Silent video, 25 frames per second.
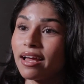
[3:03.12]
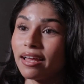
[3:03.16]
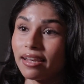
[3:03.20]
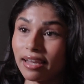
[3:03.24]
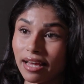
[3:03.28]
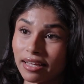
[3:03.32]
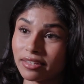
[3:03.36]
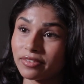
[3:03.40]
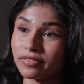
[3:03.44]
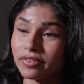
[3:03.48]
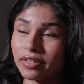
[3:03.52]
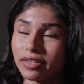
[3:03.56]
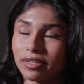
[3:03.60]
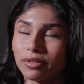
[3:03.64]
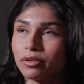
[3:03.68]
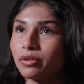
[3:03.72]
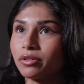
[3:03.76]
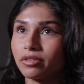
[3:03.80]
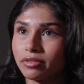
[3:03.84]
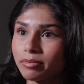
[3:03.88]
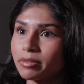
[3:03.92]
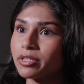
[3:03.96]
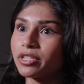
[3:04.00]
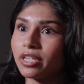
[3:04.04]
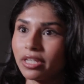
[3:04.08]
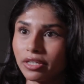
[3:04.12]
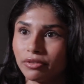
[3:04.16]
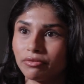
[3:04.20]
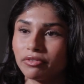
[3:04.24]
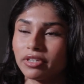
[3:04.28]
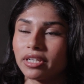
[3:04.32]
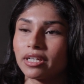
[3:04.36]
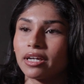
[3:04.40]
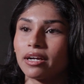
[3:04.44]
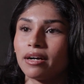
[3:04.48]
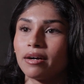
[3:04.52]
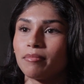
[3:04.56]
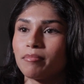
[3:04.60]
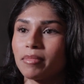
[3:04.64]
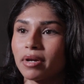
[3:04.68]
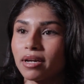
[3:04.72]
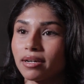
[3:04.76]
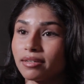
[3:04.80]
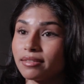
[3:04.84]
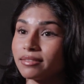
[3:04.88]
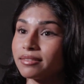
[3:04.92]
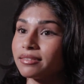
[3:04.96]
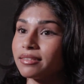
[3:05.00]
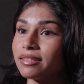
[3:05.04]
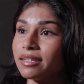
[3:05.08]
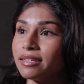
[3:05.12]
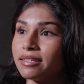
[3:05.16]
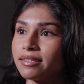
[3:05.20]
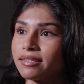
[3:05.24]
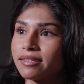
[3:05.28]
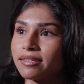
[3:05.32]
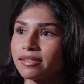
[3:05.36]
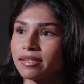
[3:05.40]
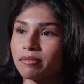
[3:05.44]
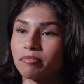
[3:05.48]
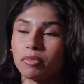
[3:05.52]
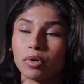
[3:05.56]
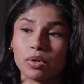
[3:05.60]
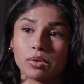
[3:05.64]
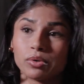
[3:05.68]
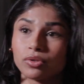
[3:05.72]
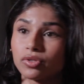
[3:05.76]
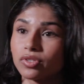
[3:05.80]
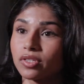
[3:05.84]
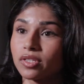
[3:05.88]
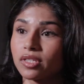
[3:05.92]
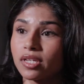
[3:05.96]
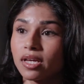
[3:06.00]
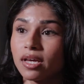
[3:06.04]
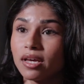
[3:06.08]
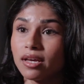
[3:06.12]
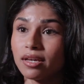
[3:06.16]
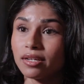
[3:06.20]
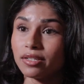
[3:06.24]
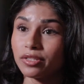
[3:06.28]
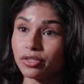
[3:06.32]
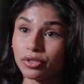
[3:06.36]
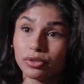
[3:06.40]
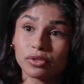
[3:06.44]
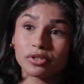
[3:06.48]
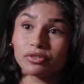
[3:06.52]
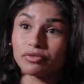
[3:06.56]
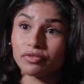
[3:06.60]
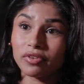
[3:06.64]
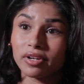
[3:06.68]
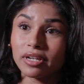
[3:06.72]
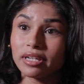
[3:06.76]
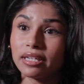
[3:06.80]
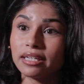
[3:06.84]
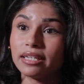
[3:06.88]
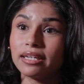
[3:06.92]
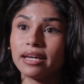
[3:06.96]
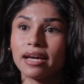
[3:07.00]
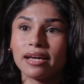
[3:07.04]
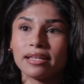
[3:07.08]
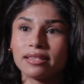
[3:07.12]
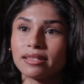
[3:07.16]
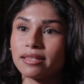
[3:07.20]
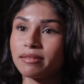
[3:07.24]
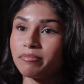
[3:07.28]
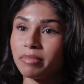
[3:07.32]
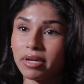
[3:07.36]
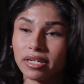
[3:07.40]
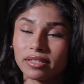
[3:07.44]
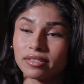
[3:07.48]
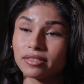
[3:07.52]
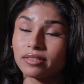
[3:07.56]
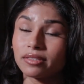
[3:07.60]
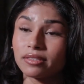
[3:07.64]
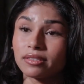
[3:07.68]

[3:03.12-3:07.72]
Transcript: Latvia, or especially in Riga, because it's the most student-friendly and the best